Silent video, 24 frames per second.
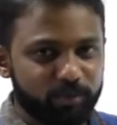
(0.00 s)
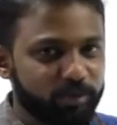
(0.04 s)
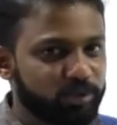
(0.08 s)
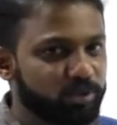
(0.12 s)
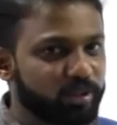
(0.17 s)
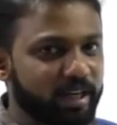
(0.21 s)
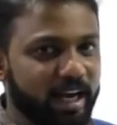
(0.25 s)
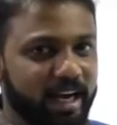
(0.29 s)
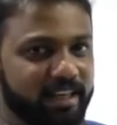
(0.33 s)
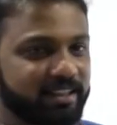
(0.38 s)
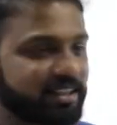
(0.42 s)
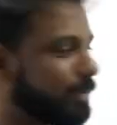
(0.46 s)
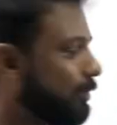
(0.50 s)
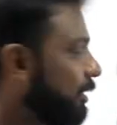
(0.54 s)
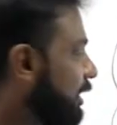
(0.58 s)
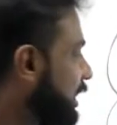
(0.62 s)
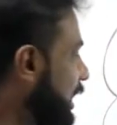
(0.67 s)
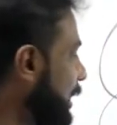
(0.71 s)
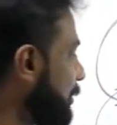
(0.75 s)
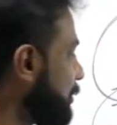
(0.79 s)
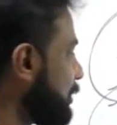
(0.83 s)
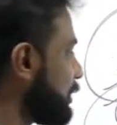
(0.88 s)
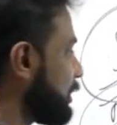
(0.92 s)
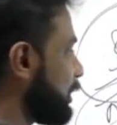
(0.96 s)
So the answer
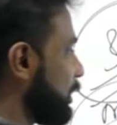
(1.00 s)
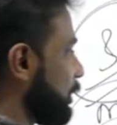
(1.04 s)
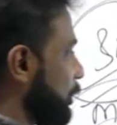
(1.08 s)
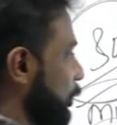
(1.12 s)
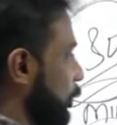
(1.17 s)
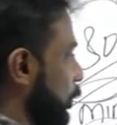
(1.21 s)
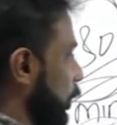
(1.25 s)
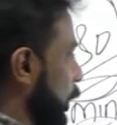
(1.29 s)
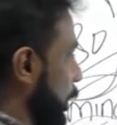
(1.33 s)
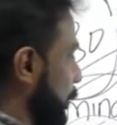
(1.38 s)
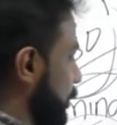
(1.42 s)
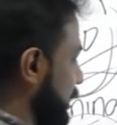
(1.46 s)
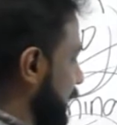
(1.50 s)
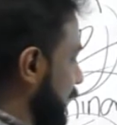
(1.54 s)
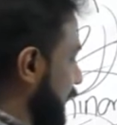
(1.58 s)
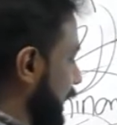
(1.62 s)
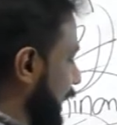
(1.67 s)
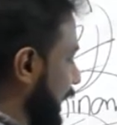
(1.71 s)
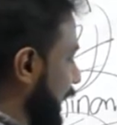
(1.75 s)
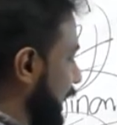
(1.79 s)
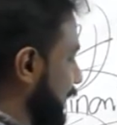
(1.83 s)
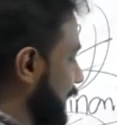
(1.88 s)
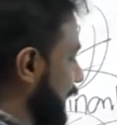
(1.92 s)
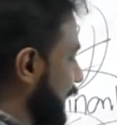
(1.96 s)
becomes option
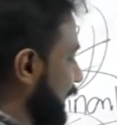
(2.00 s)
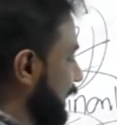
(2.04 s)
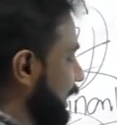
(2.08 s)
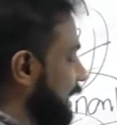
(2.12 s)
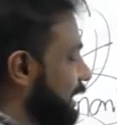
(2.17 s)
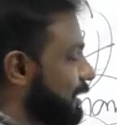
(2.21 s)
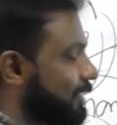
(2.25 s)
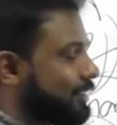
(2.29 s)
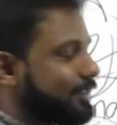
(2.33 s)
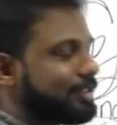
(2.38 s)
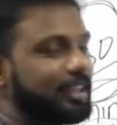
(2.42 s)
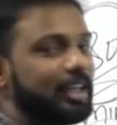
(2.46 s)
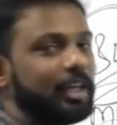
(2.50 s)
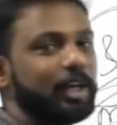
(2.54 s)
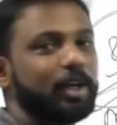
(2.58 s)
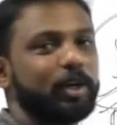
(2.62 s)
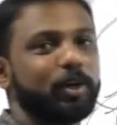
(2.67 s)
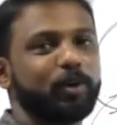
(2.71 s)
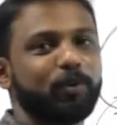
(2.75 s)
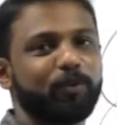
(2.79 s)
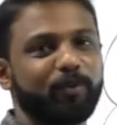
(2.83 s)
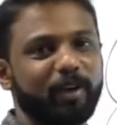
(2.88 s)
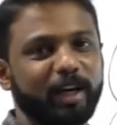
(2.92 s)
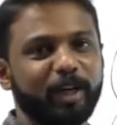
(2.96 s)
A, that is
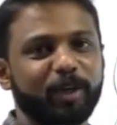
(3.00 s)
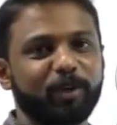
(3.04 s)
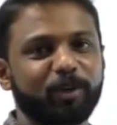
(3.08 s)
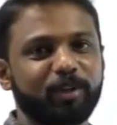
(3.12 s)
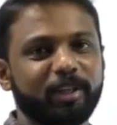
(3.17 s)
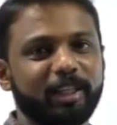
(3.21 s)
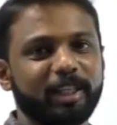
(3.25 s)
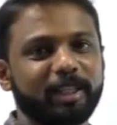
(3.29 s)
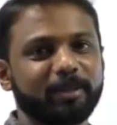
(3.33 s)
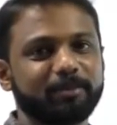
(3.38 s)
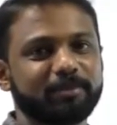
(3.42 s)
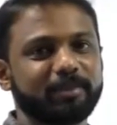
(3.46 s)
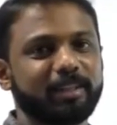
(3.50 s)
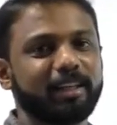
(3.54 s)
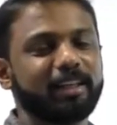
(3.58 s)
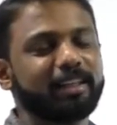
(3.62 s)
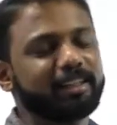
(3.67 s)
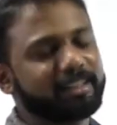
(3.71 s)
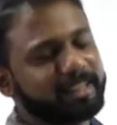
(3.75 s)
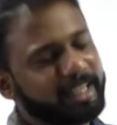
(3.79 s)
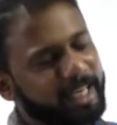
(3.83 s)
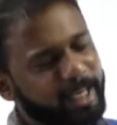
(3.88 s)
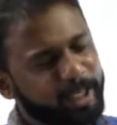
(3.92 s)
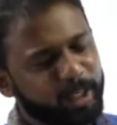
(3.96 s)
one only.
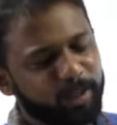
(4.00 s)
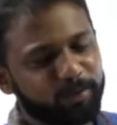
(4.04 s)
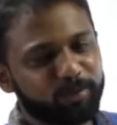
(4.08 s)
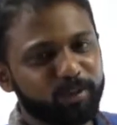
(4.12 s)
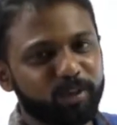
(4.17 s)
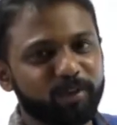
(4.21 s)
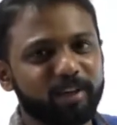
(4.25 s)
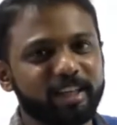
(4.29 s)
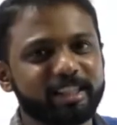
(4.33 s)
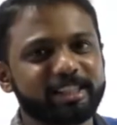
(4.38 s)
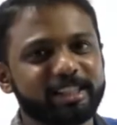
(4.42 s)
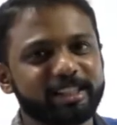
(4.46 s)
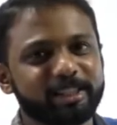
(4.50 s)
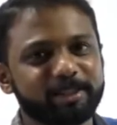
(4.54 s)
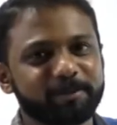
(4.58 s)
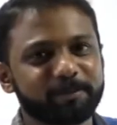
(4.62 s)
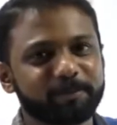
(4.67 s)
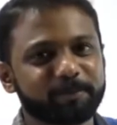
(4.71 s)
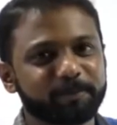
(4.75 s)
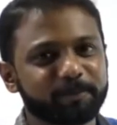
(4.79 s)
Thank you for watching.